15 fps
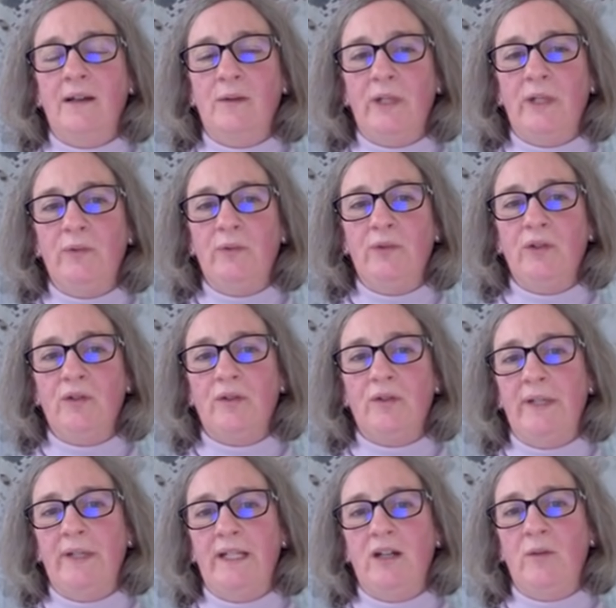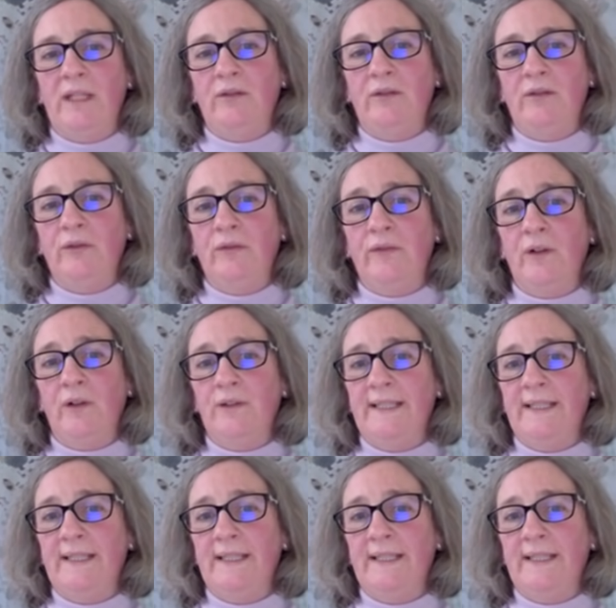we would also recommend to follow